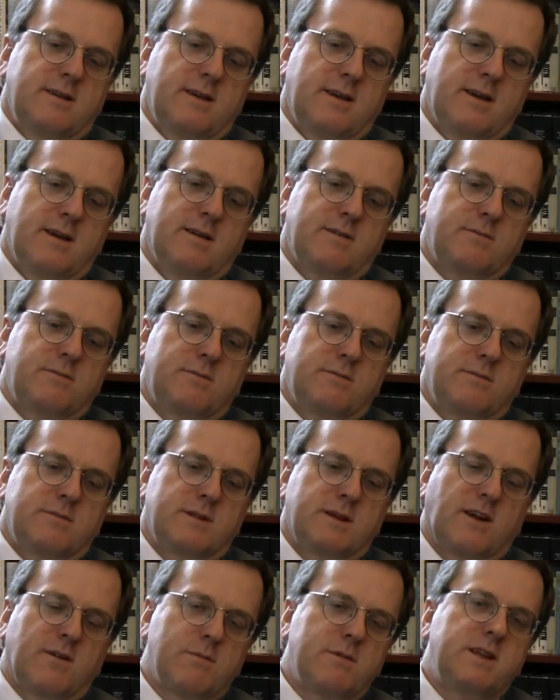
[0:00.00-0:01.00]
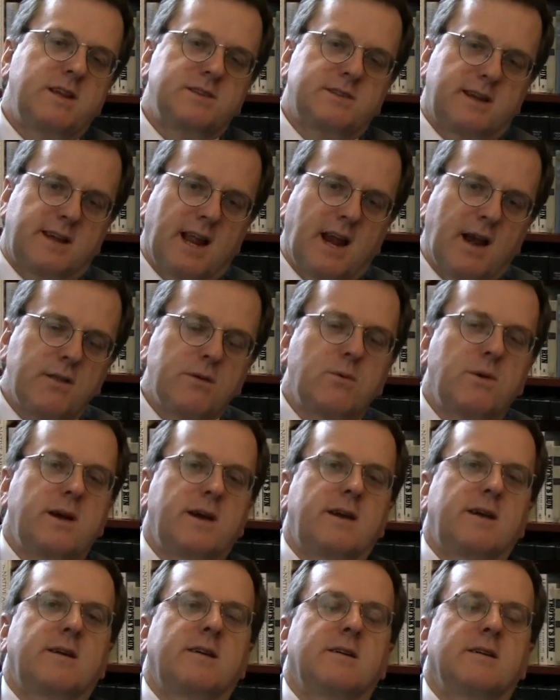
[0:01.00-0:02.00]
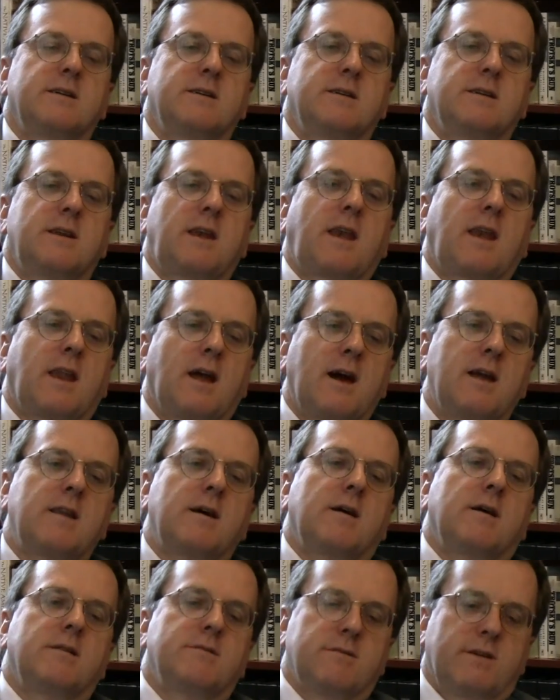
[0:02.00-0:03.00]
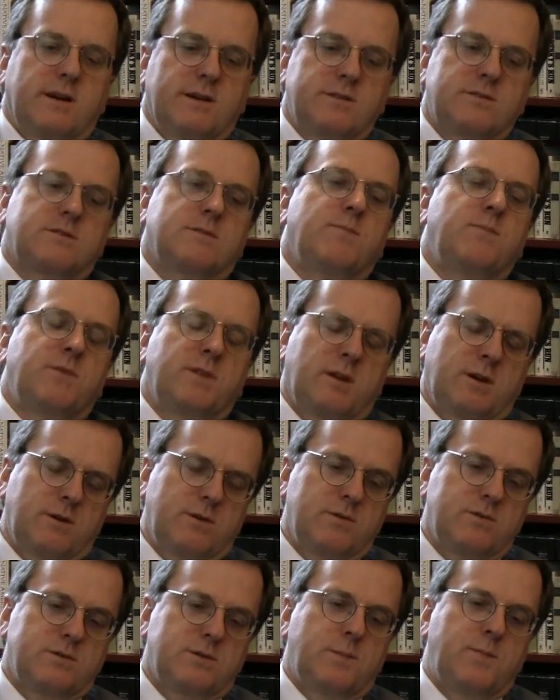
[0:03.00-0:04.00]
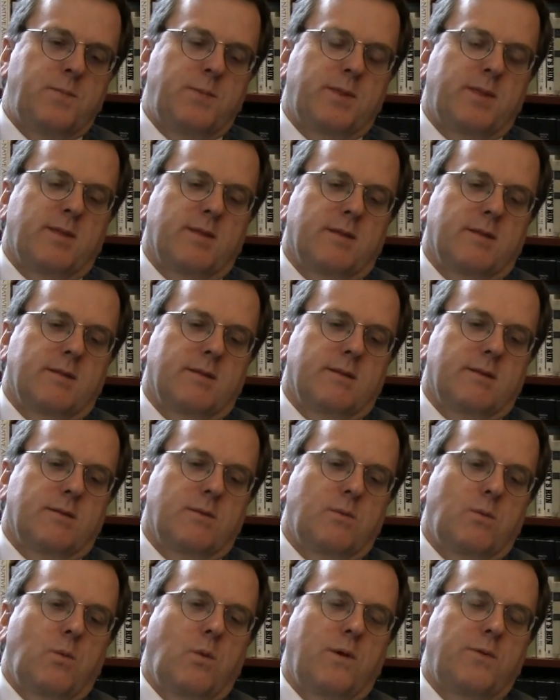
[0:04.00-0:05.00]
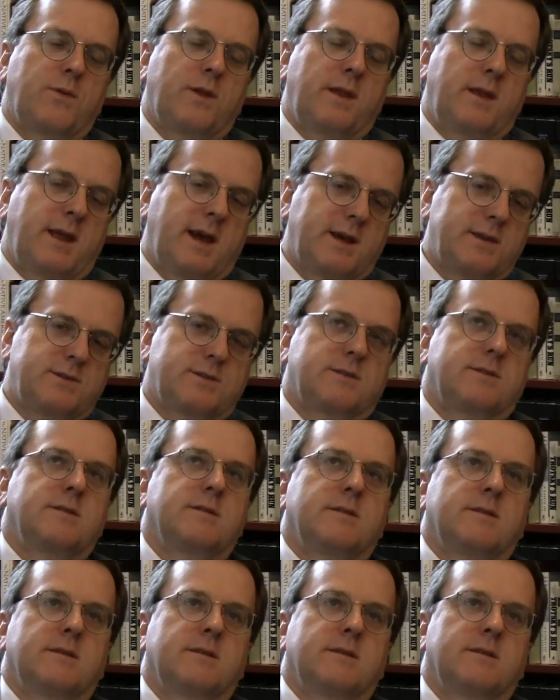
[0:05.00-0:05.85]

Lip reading: And the government needs to get out of the way. None of us knows what the next